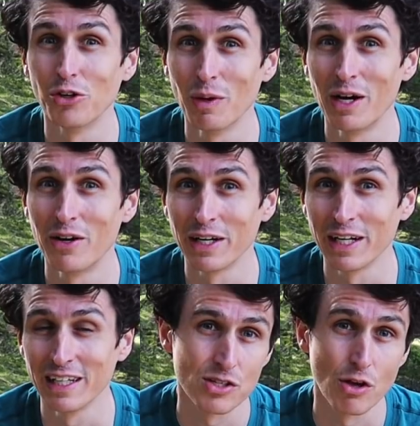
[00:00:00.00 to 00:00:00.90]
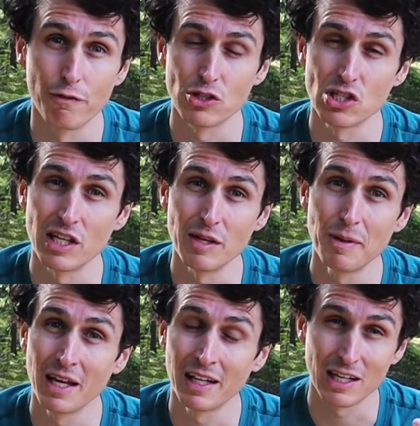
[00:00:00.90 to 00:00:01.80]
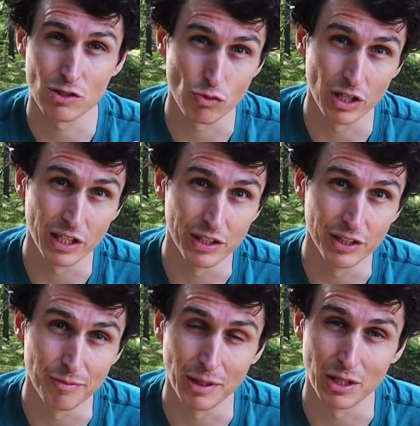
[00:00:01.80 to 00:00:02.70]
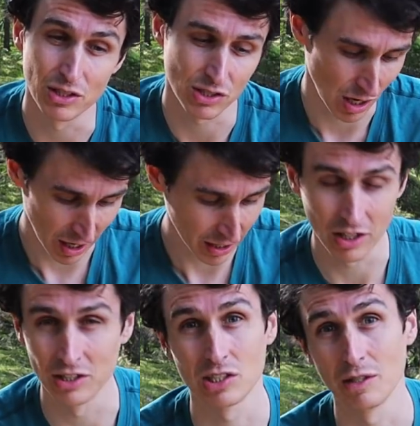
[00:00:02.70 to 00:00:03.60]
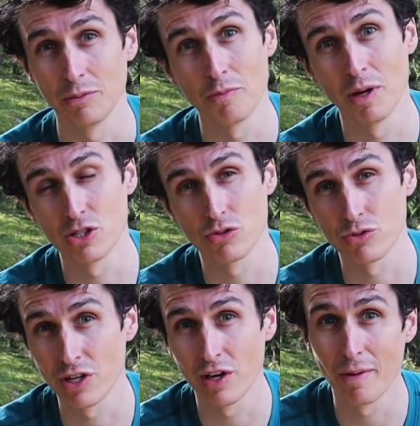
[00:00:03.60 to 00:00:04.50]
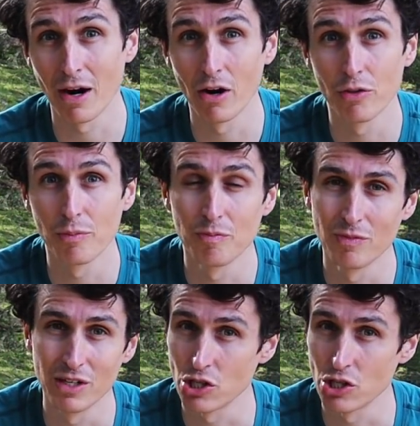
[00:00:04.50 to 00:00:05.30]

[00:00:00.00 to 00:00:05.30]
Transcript: wearing it. So for sleeping, that's really good, because I can't sleep with my Suunto 9 Barrow. It's